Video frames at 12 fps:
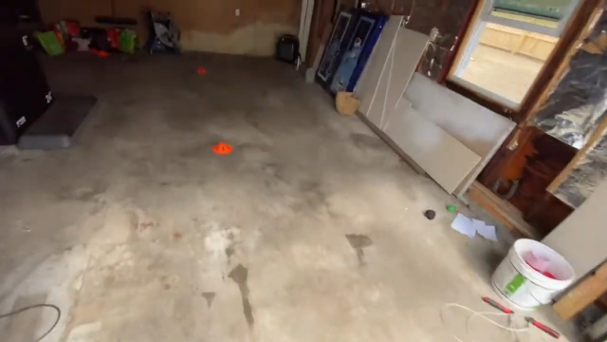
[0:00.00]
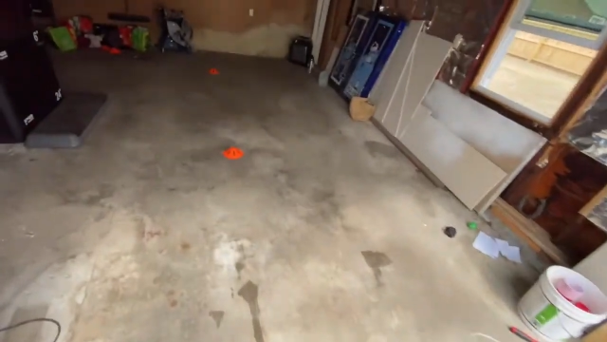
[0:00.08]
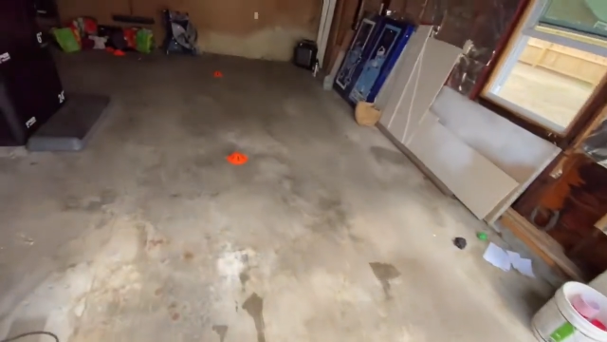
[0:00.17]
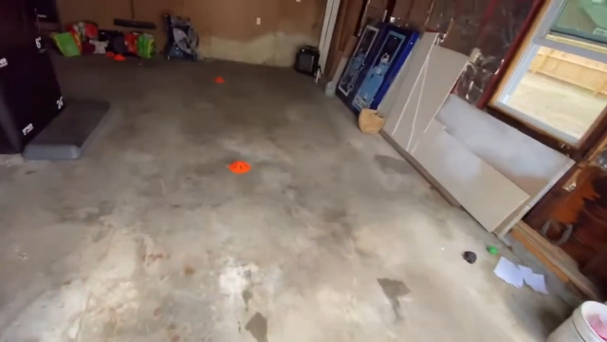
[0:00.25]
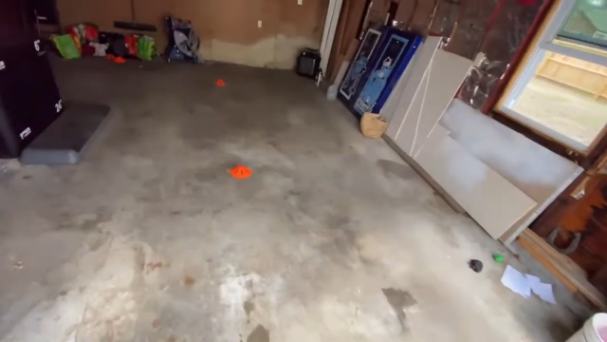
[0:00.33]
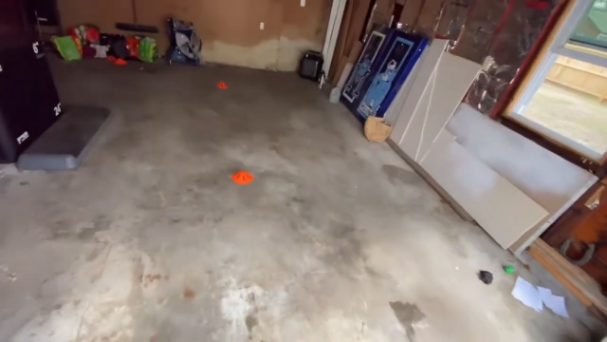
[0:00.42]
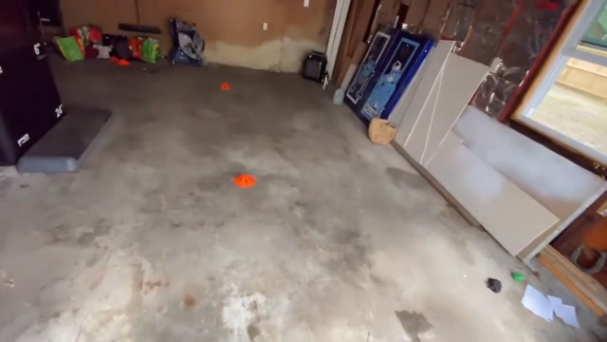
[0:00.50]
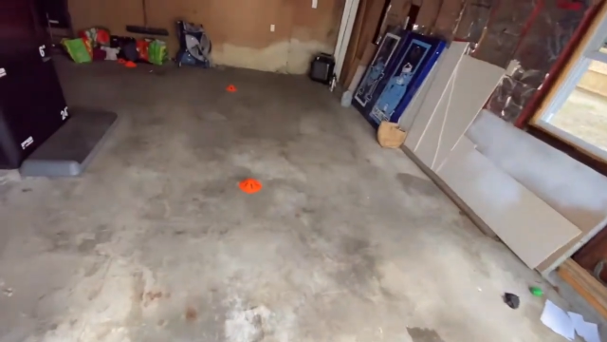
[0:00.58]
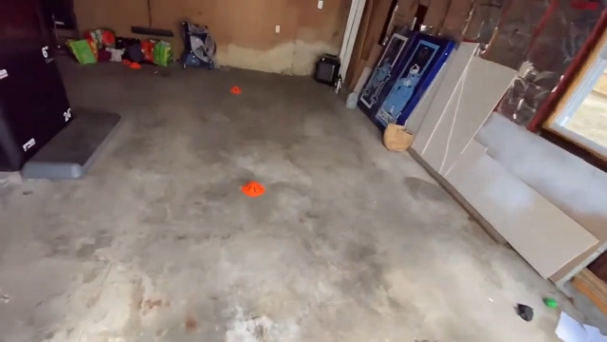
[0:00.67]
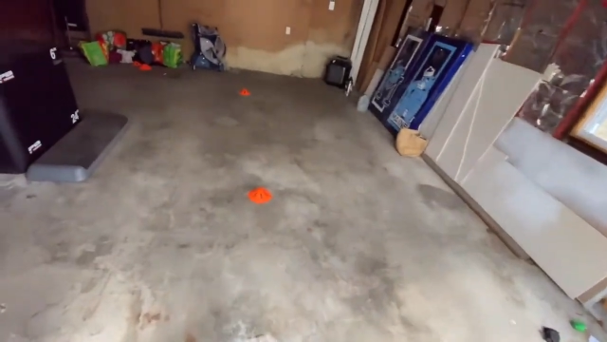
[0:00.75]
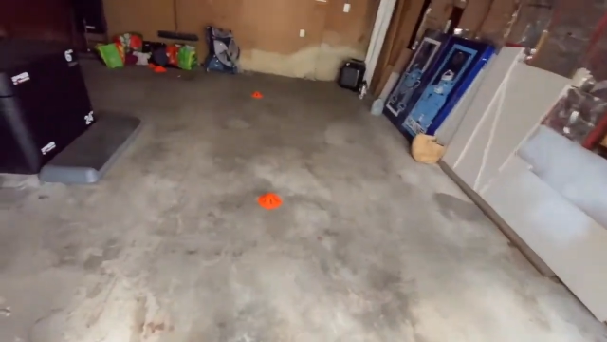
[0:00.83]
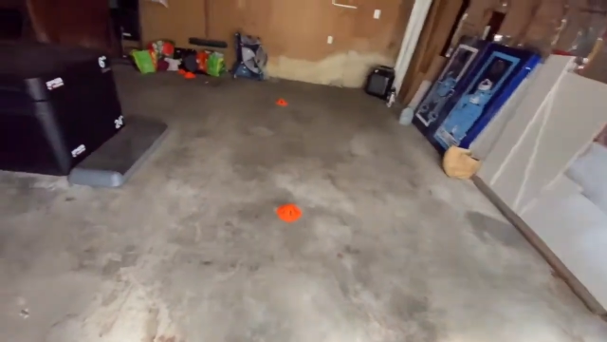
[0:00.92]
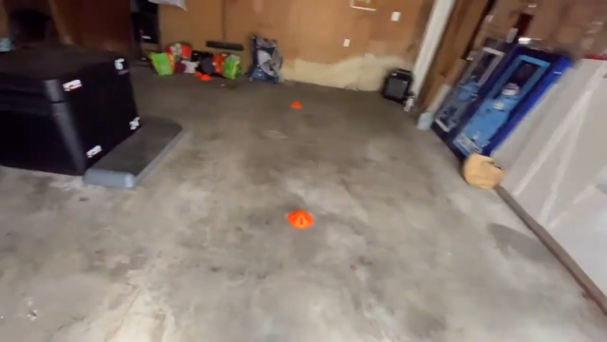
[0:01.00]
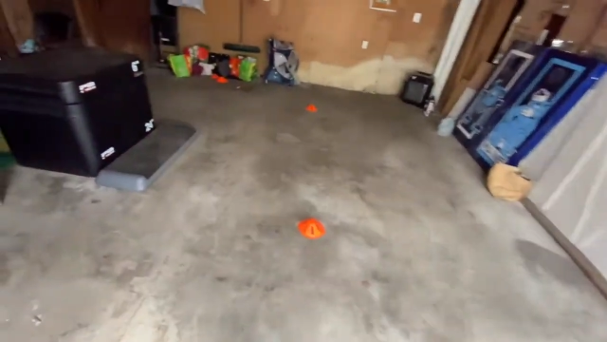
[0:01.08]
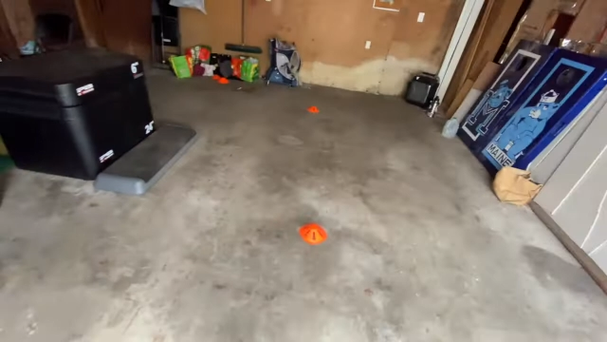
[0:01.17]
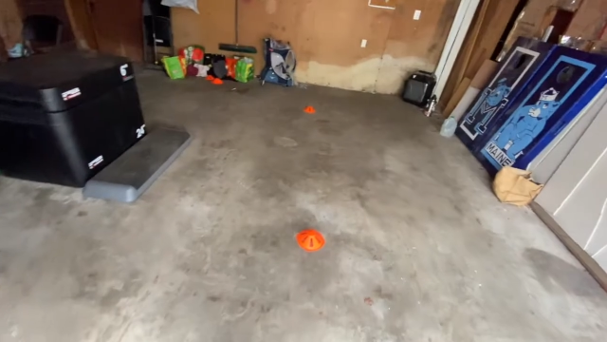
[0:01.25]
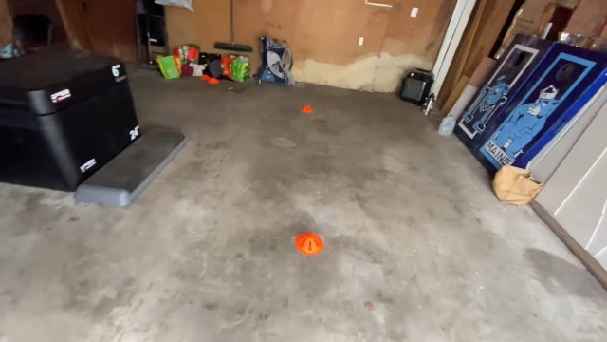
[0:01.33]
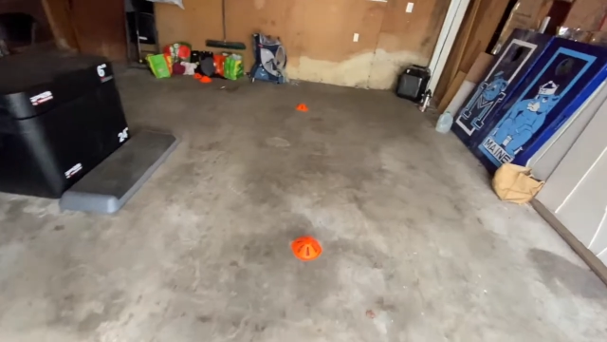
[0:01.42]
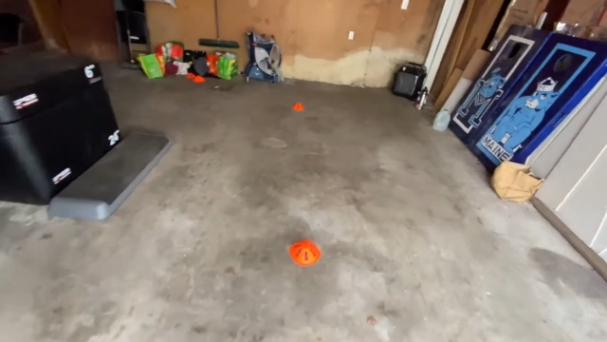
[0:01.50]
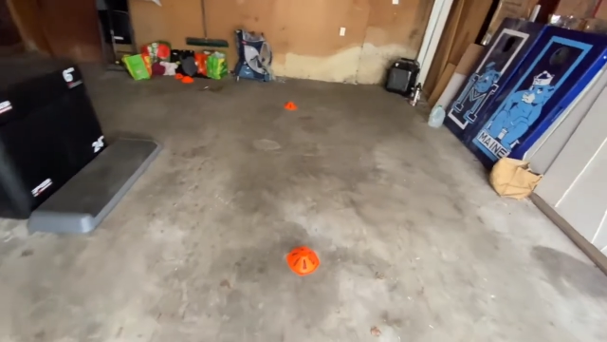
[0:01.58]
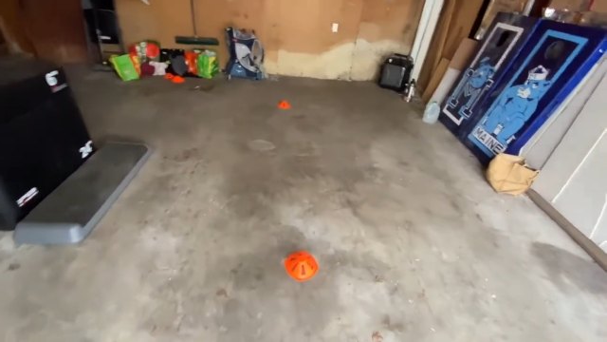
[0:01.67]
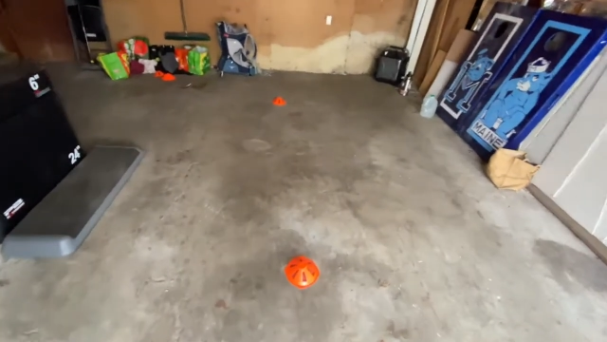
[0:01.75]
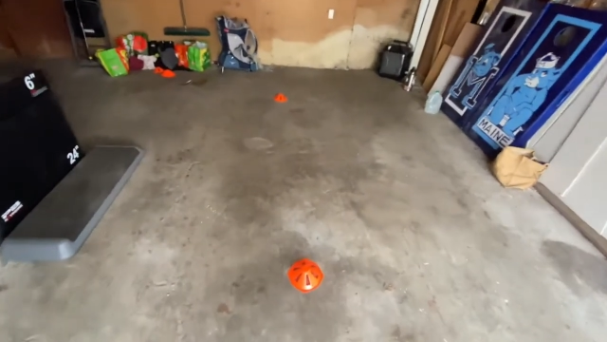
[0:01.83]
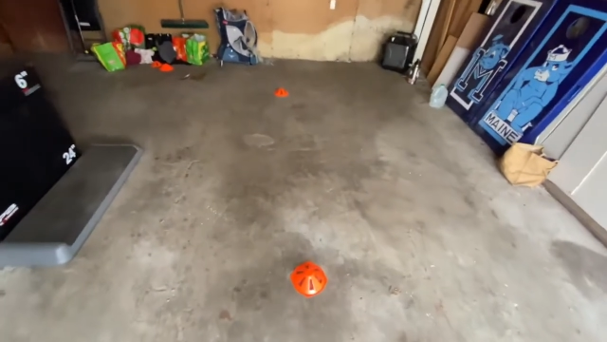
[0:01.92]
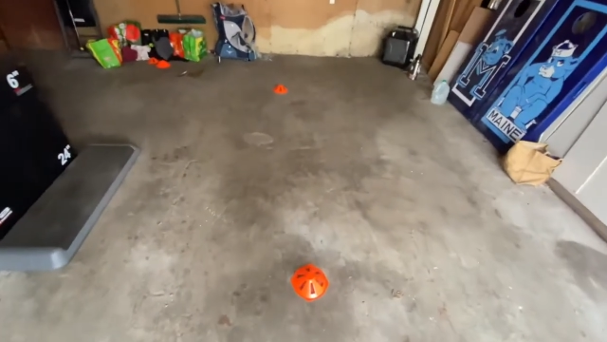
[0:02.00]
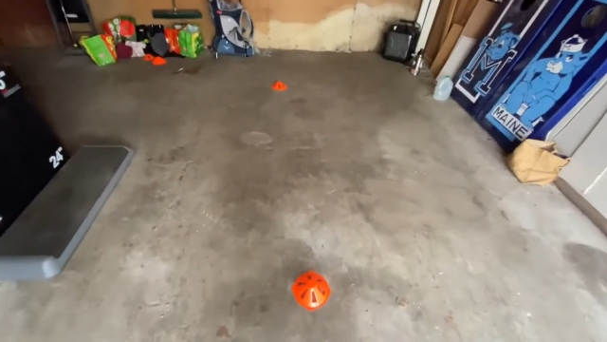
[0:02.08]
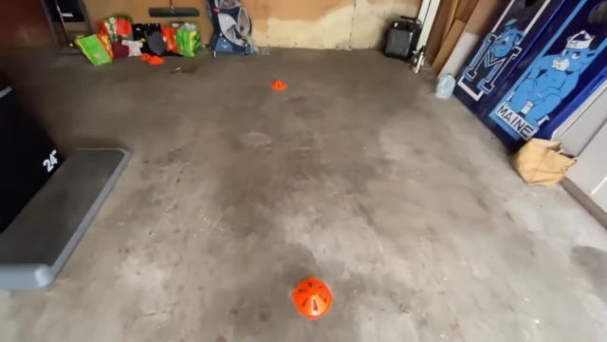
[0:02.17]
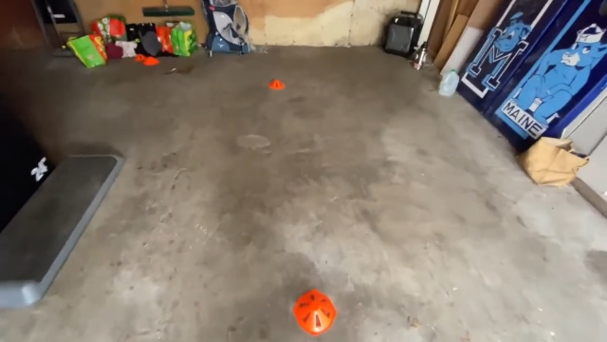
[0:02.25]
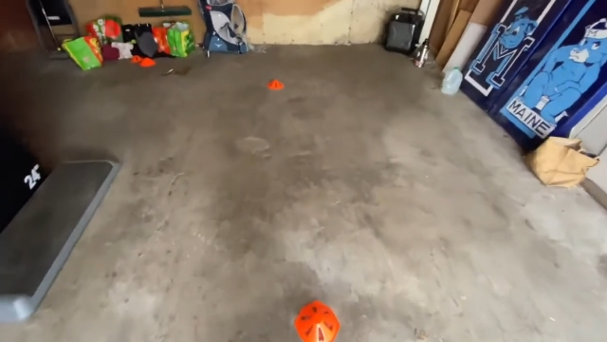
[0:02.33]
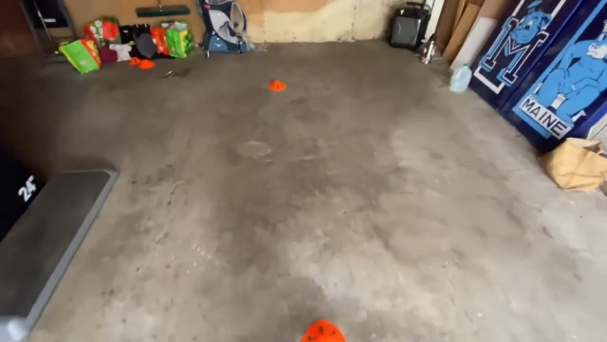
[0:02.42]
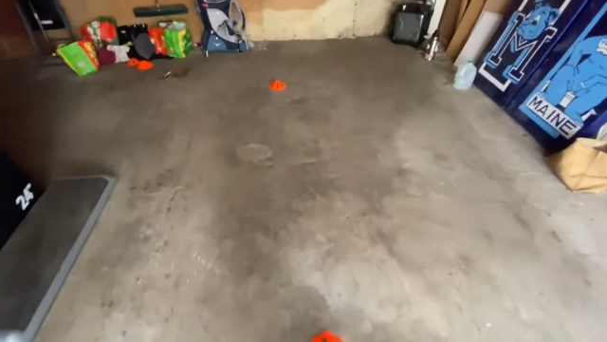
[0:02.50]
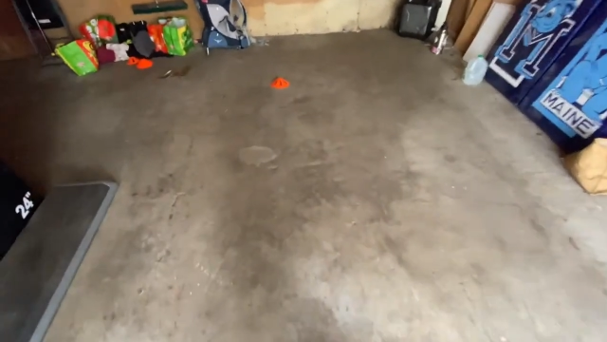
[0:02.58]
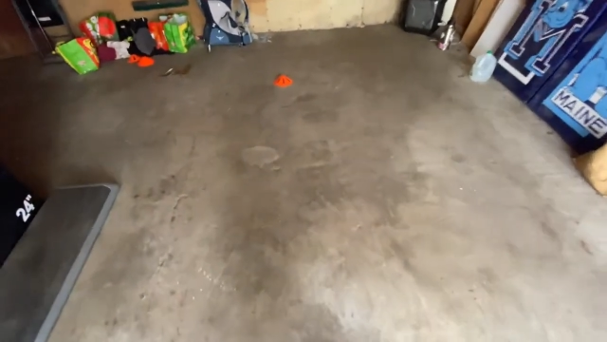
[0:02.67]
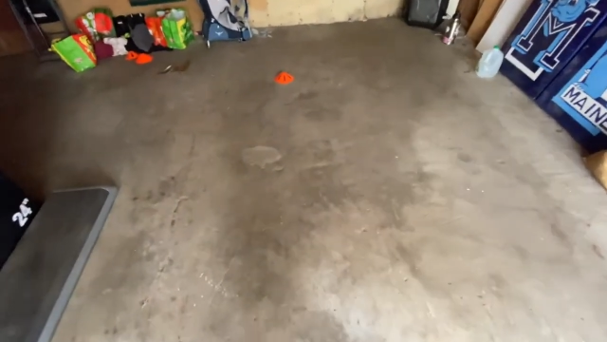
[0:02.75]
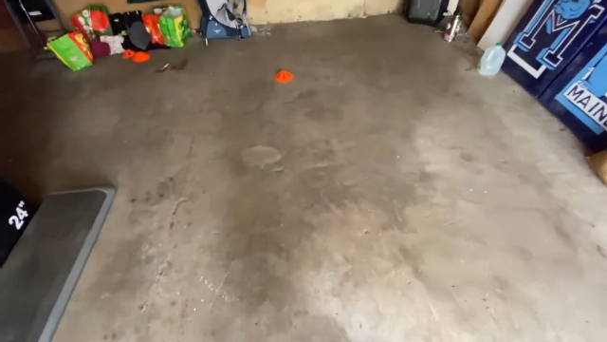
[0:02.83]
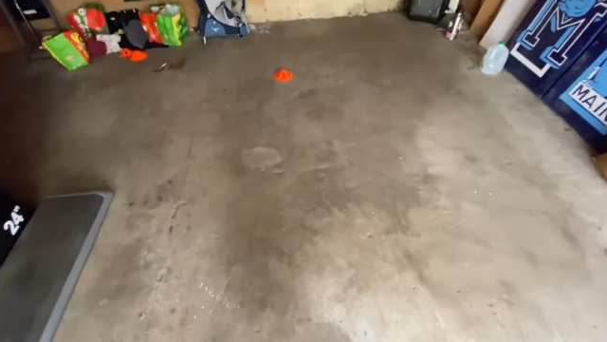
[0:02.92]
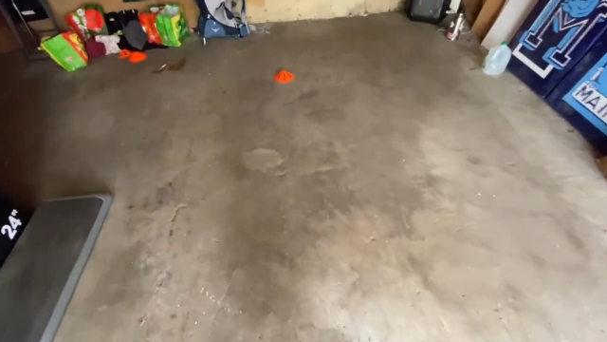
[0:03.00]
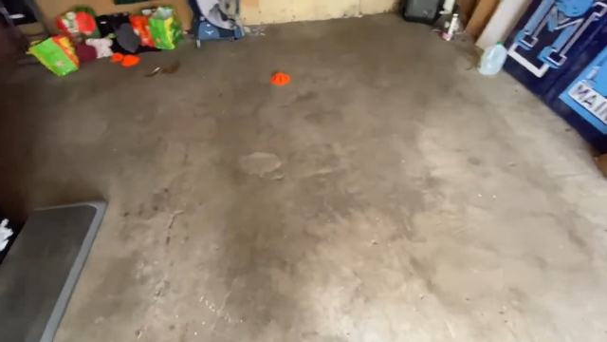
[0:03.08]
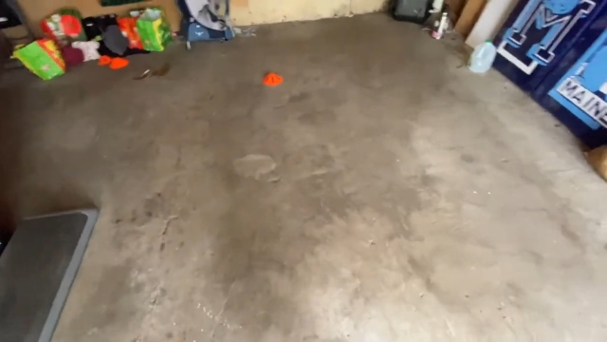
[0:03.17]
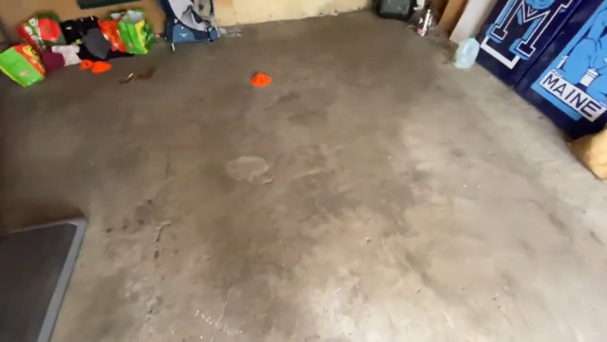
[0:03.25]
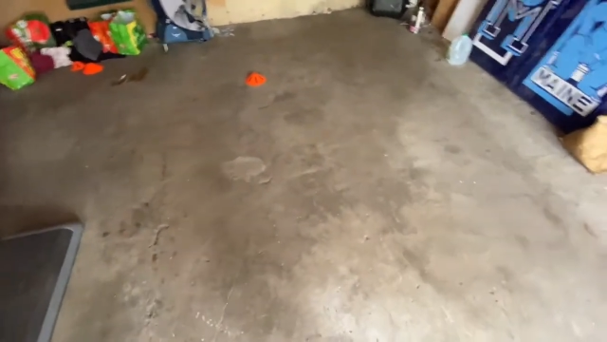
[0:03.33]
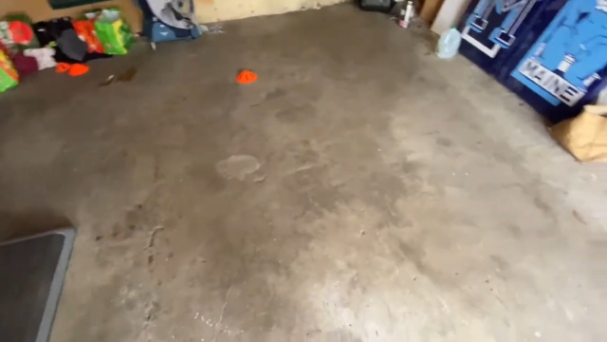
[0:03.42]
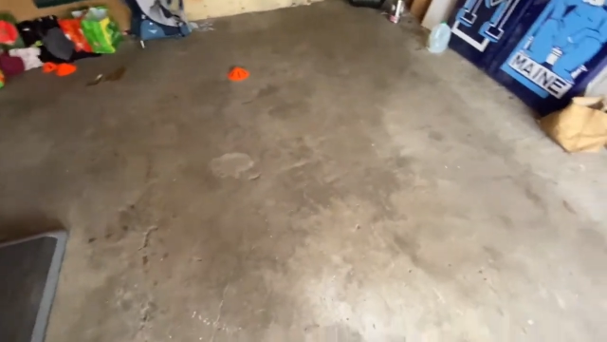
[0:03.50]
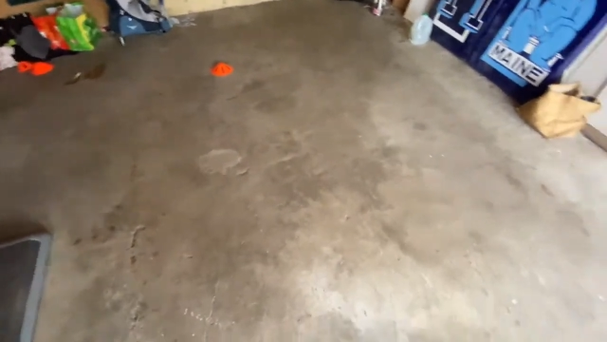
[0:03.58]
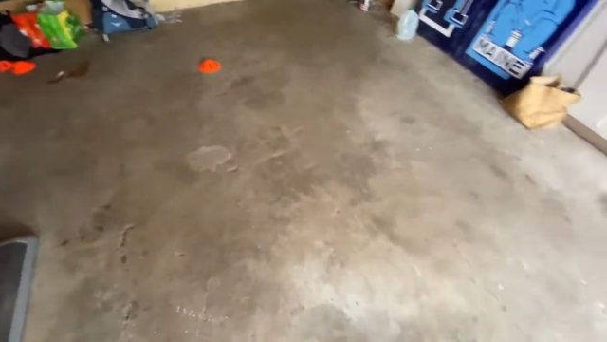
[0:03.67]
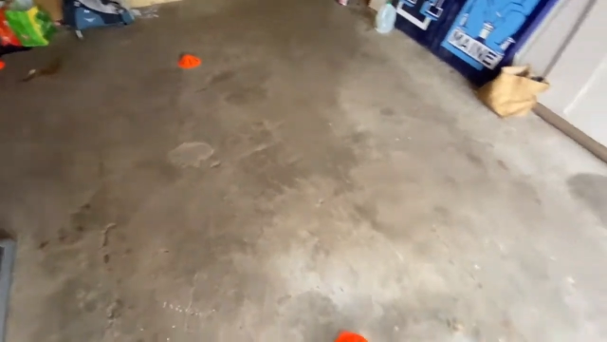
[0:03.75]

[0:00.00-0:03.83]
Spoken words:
[unreadable: no face in view]